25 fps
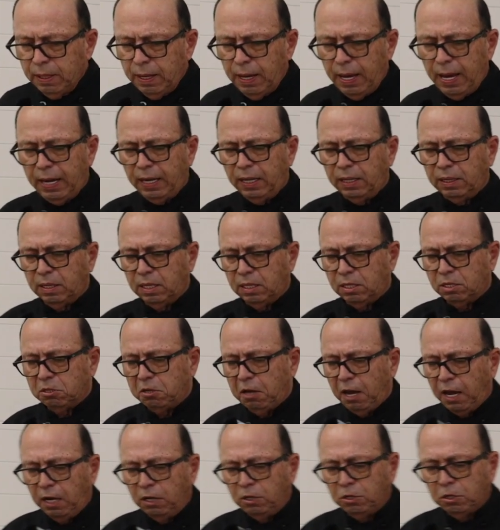at this
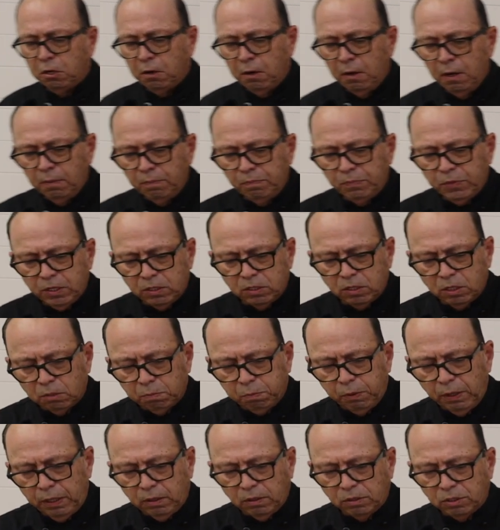stage, just to
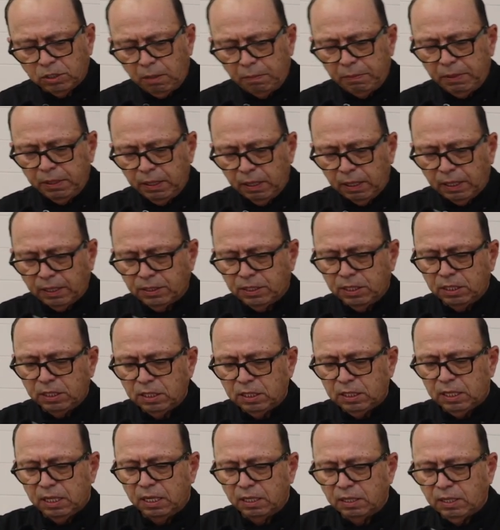sprinkle some in there, because this
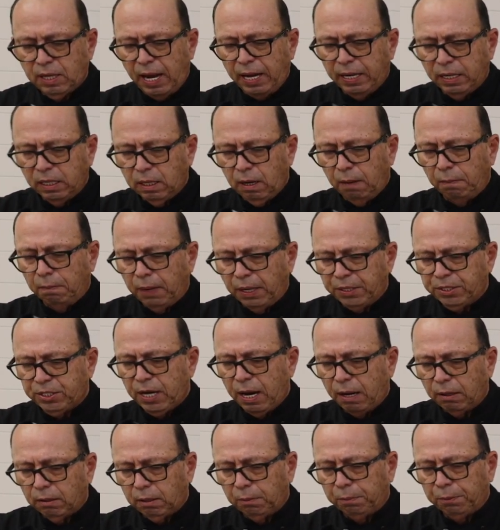is going to tighten up my
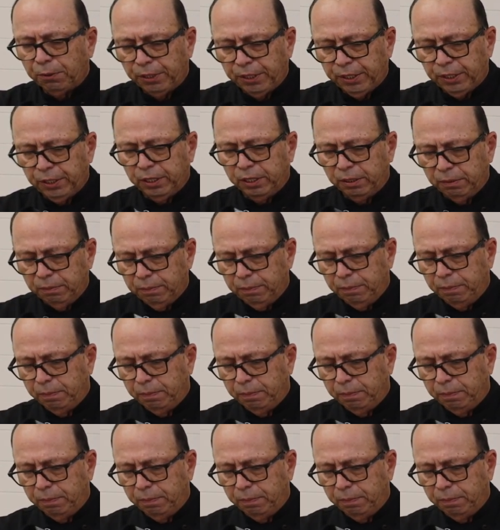chowder pretty good.